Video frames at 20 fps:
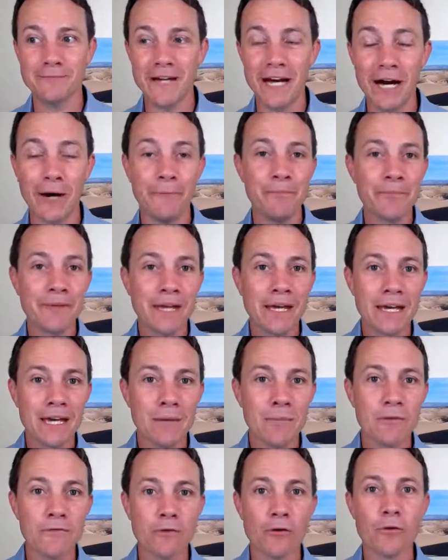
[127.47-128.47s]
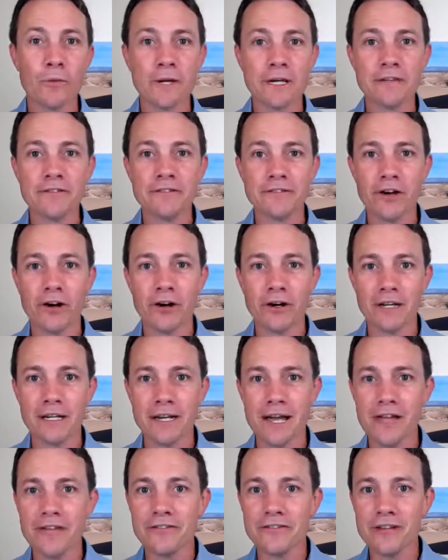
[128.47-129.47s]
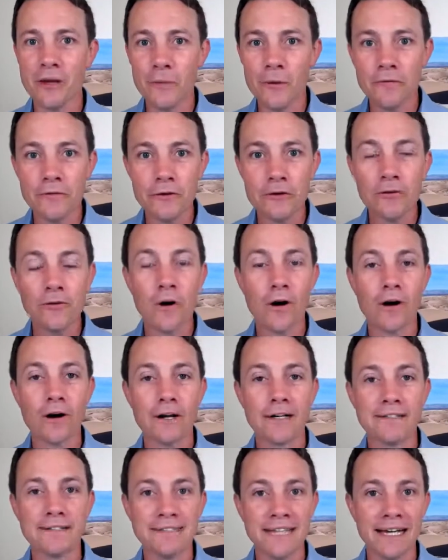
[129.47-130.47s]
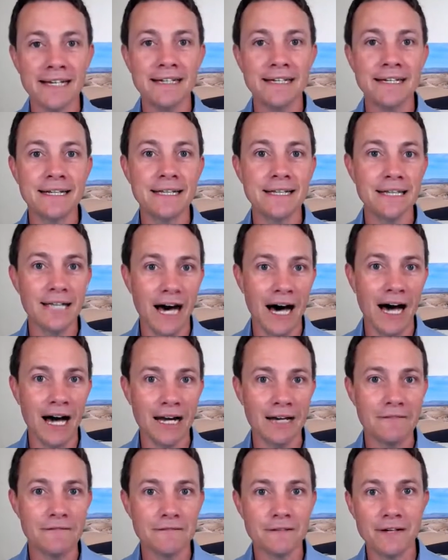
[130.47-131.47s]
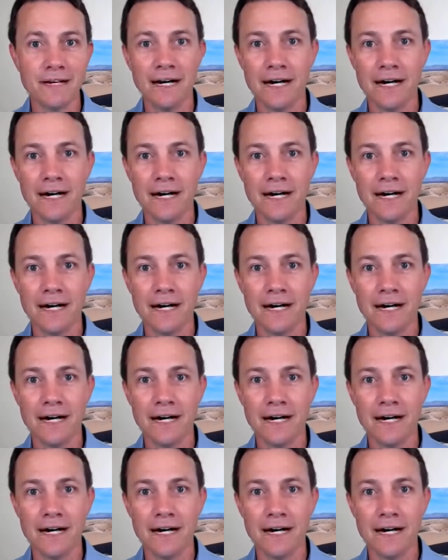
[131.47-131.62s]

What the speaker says: Now, before we get started, some of you are attending live.